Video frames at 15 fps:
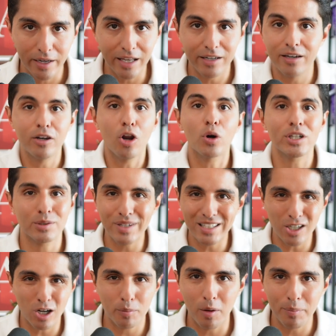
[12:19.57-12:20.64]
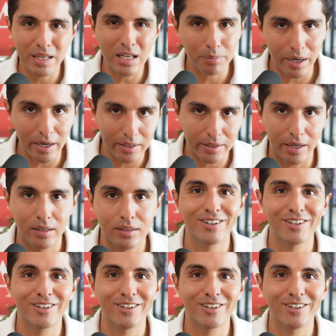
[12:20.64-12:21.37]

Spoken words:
Again, notice I'm not talking about media buying yet.